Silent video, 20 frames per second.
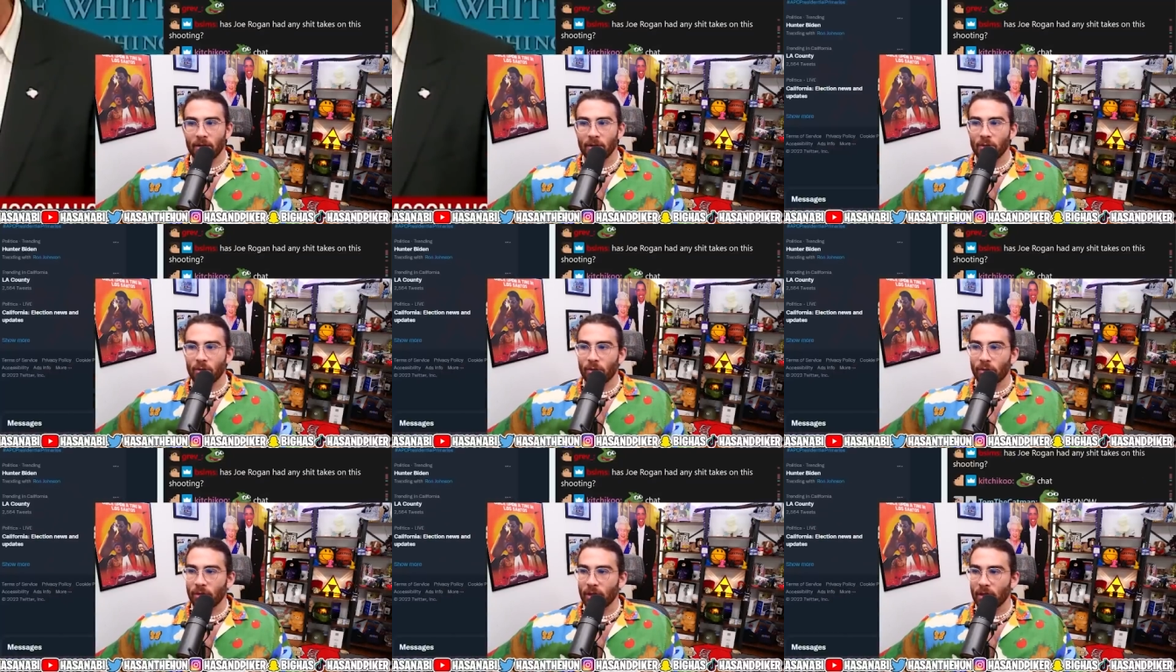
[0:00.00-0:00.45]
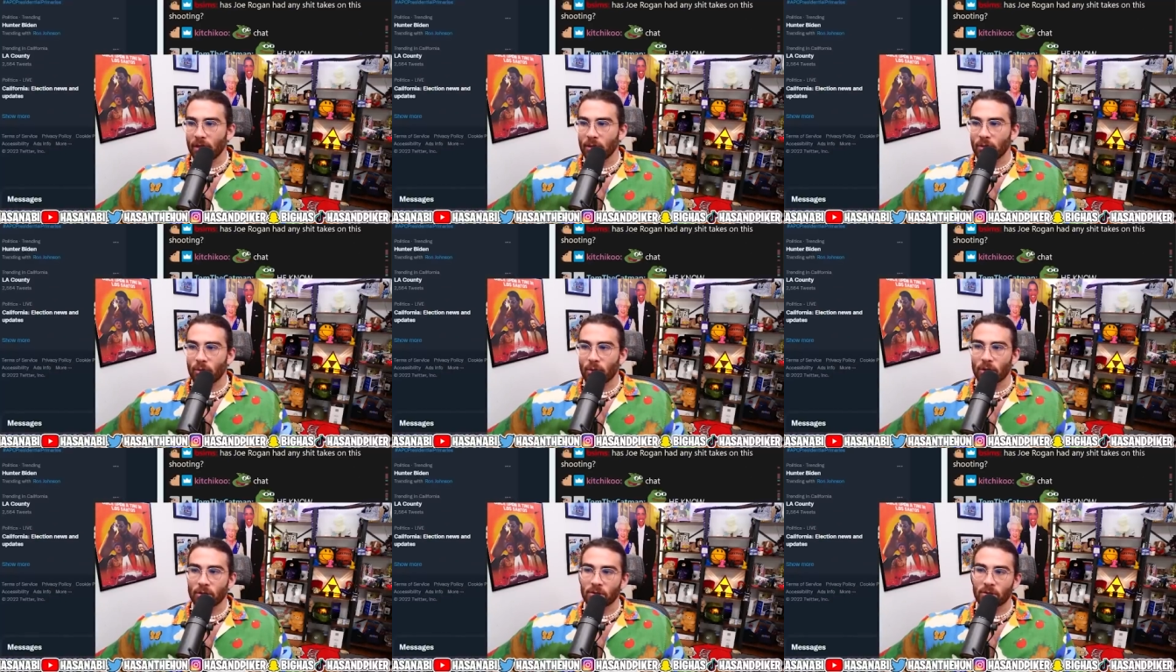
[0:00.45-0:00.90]
Do you think
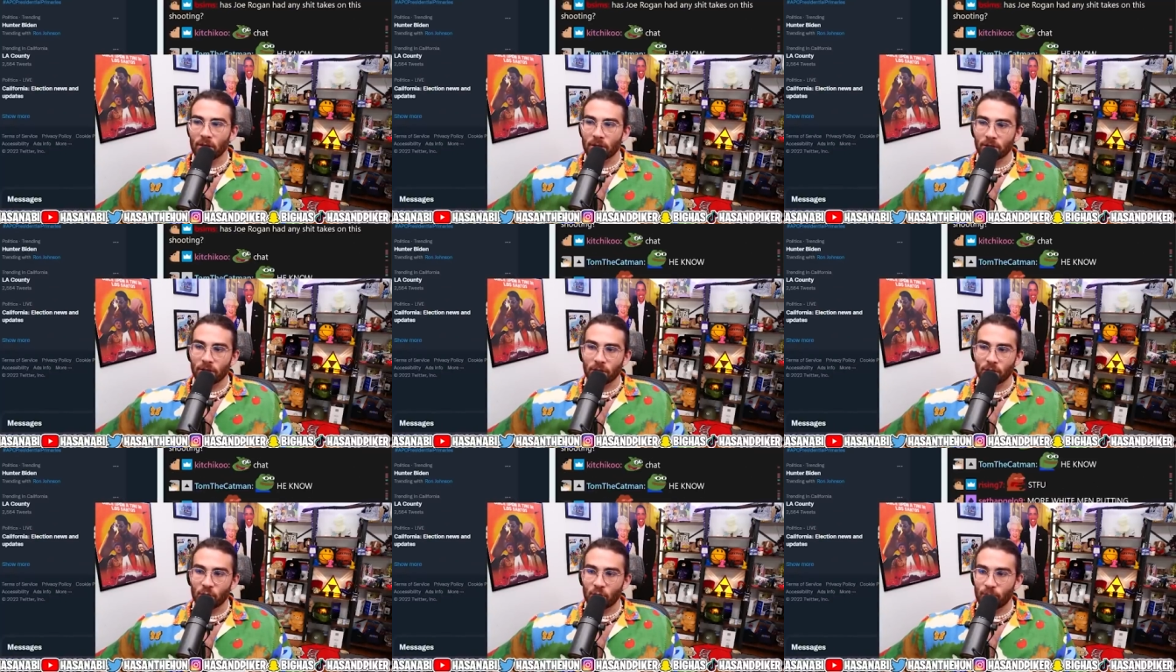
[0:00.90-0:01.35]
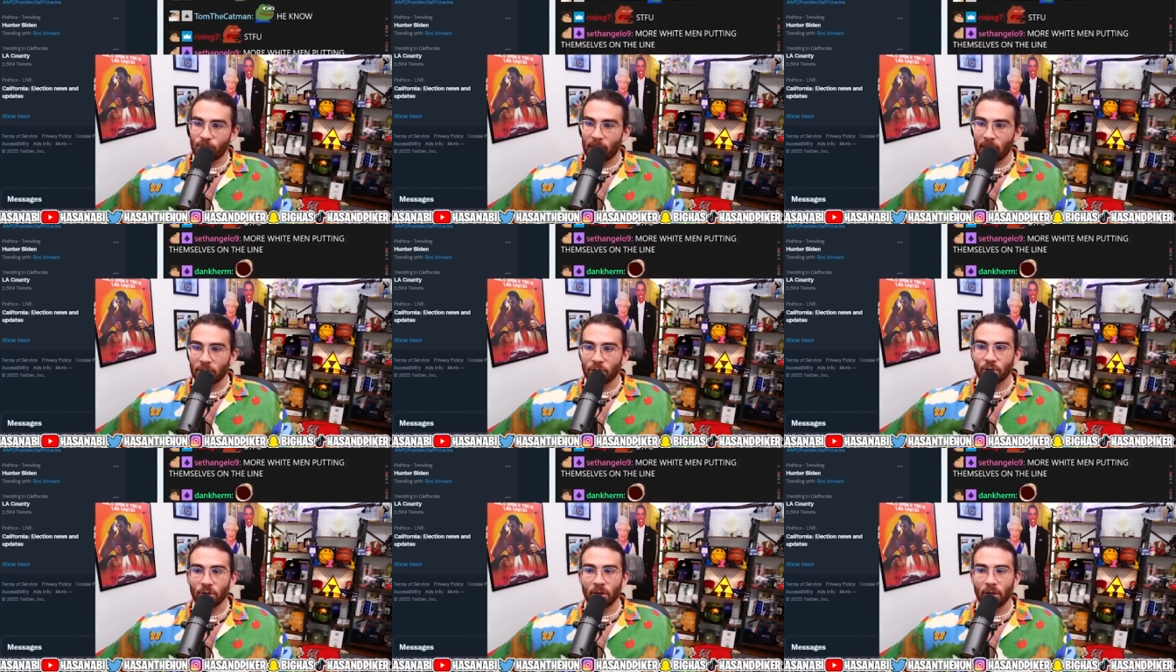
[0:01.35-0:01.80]
you are such a
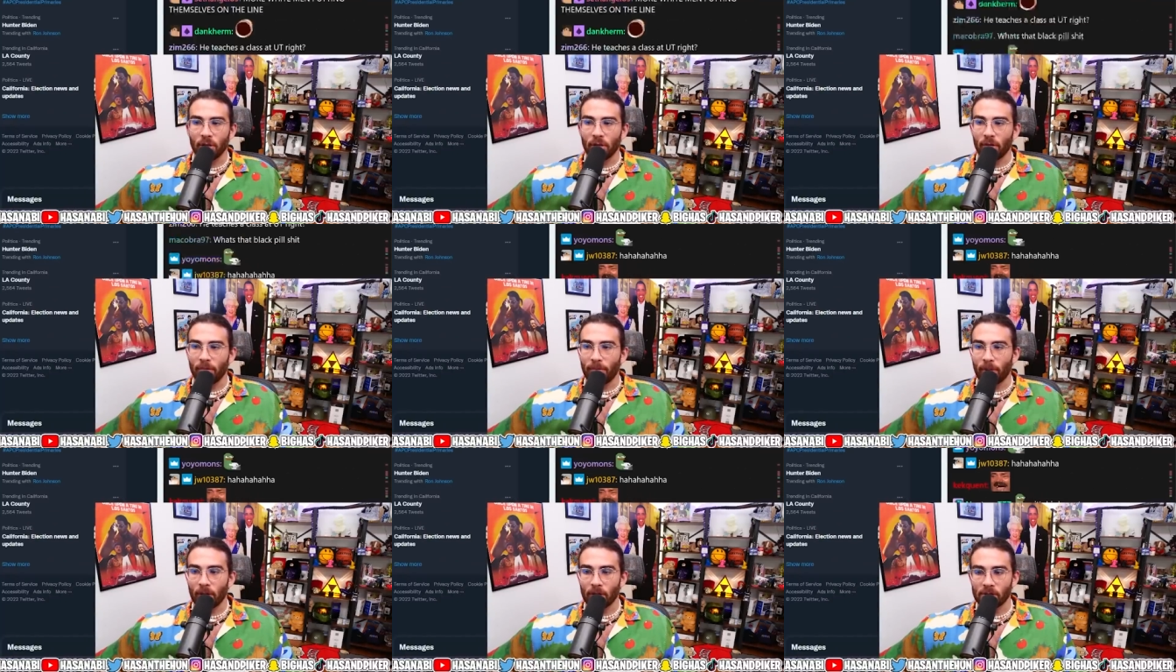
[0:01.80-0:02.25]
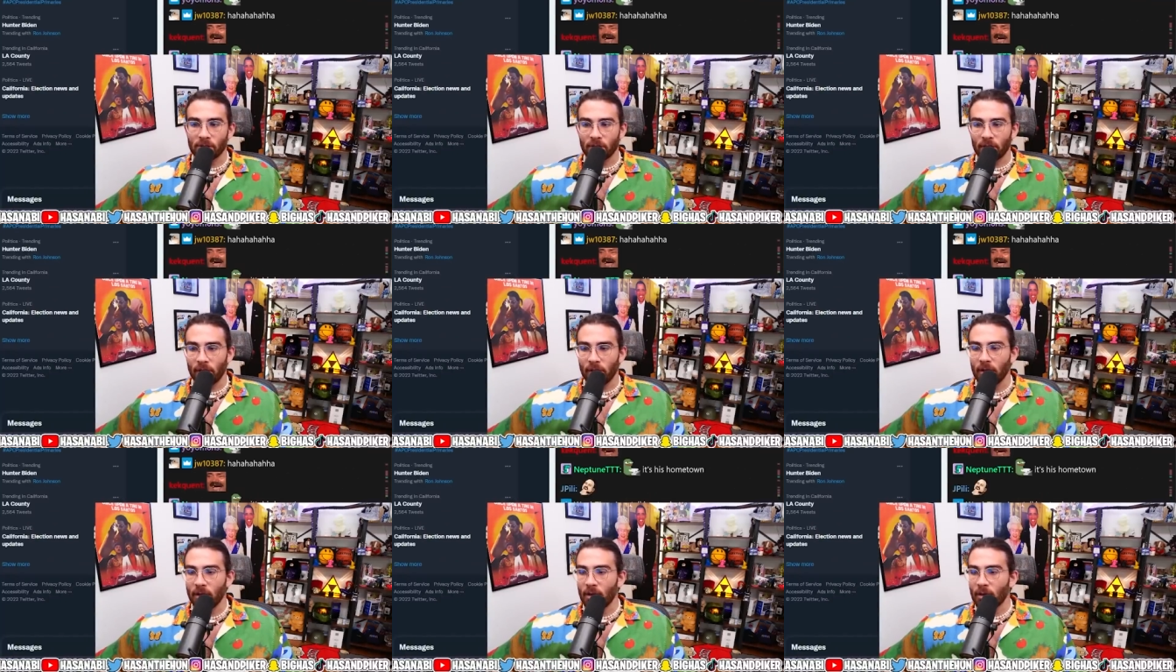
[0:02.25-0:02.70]
special little
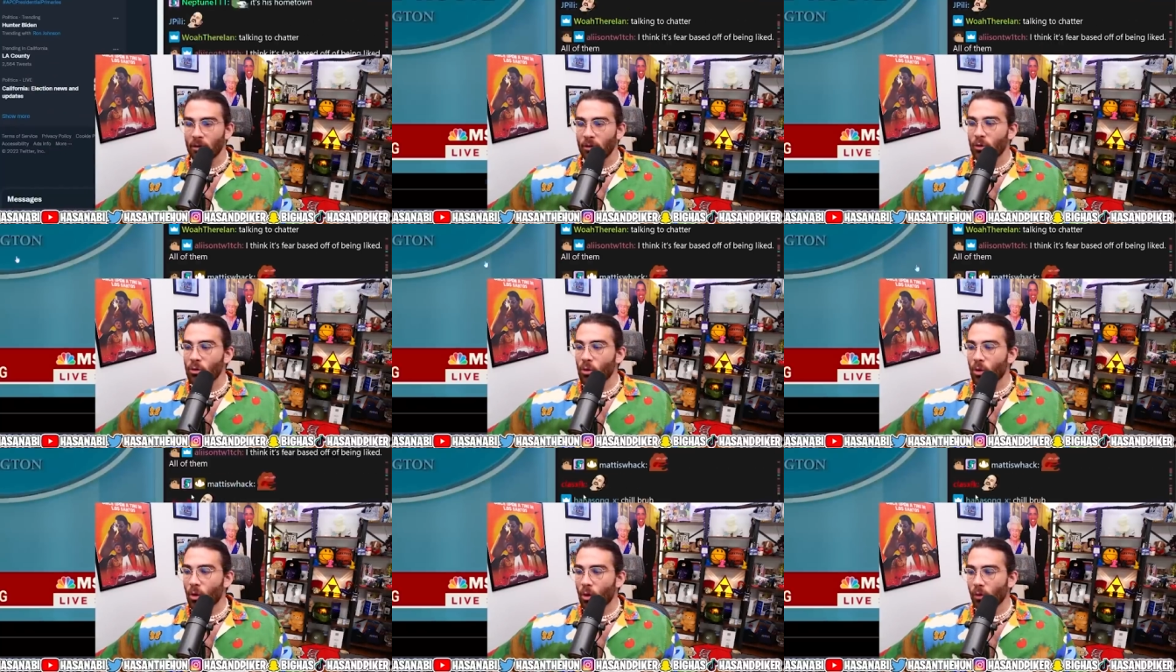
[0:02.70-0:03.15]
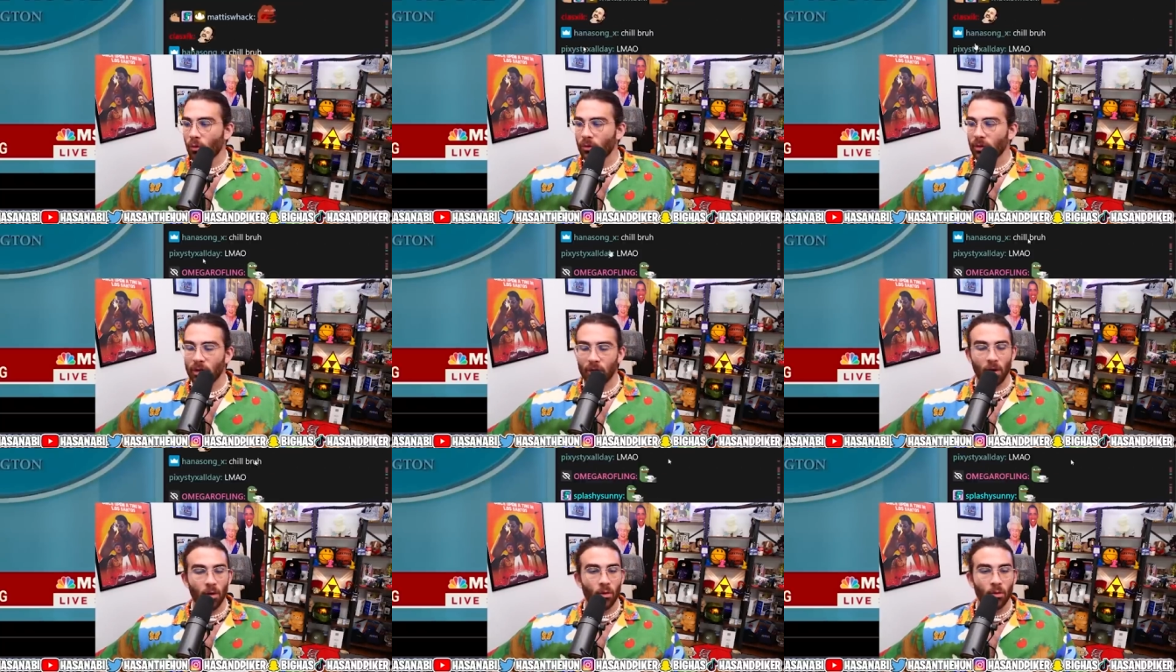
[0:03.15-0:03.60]
person who
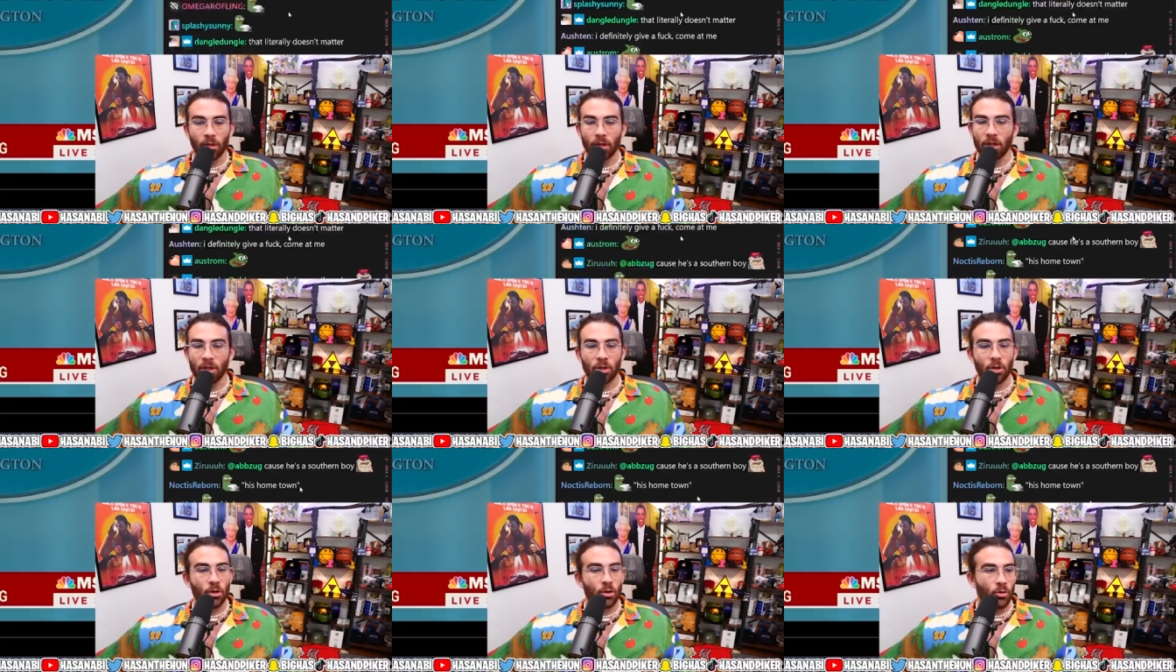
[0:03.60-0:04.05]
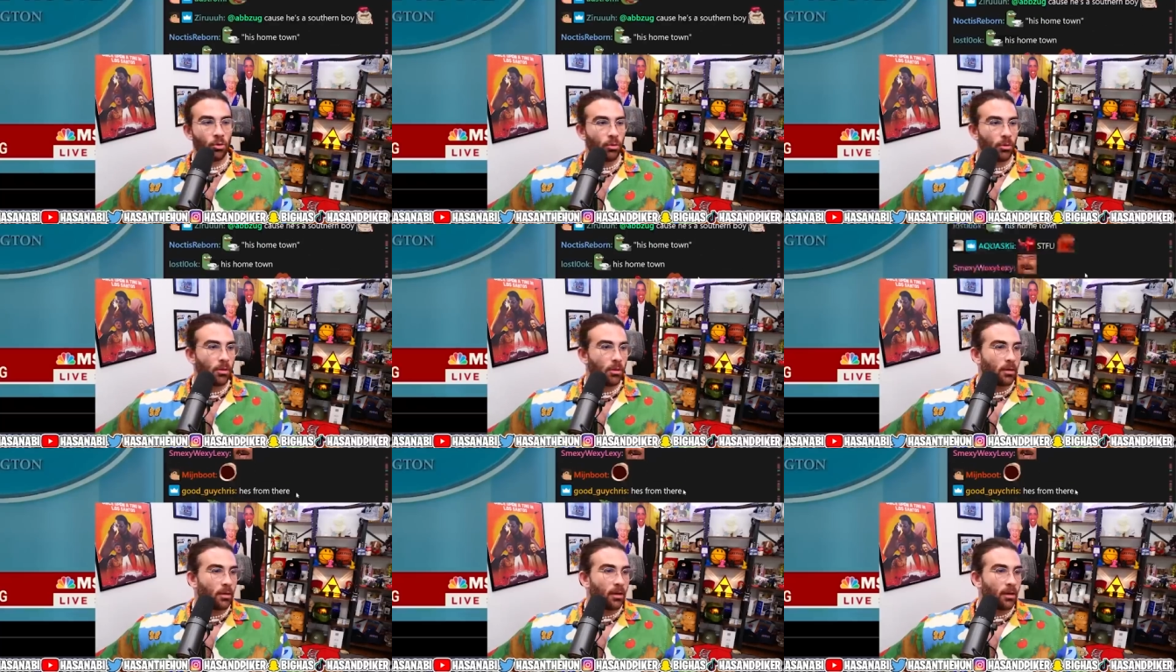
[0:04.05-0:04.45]
only only you